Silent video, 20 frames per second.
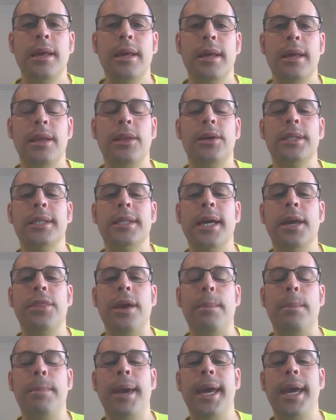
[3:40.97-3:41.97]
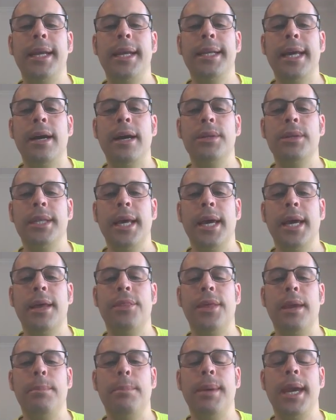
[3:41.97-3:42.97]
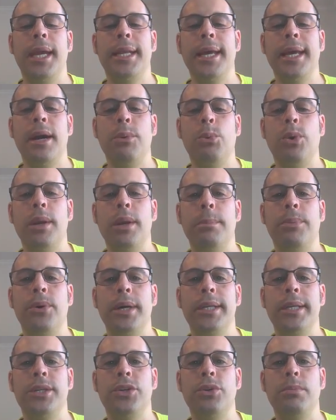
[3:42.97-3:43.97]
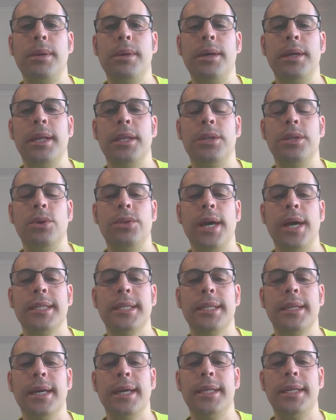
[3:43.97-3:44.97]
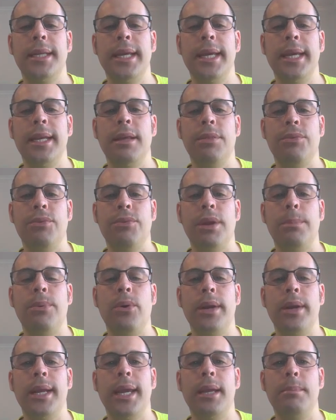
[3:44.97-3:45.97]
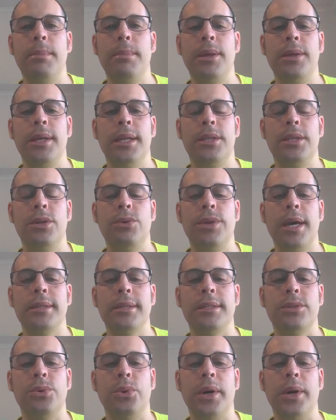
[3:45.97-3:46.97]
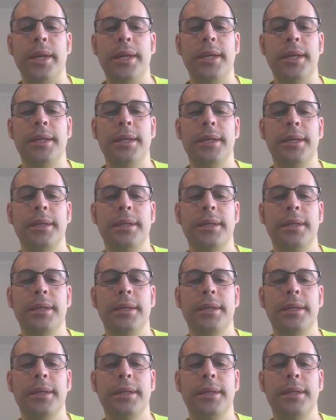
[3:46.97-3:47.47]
It looks like they're paying down debt. They paid down $1.2 million in 2019 and $3.8 million in 2020.